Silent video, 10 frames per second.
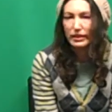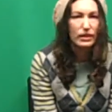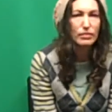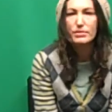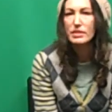
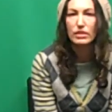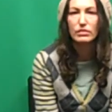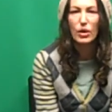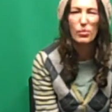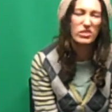breakup,
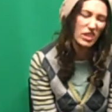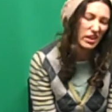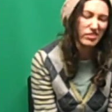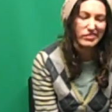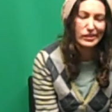so
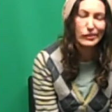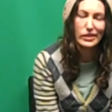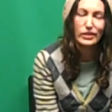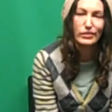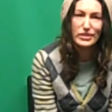I don't really want
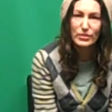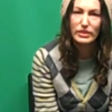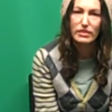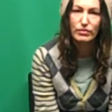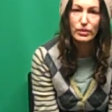to go into
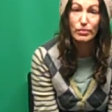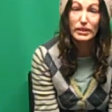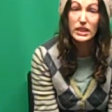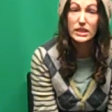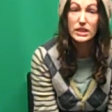it, if you don't
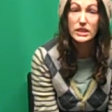mind.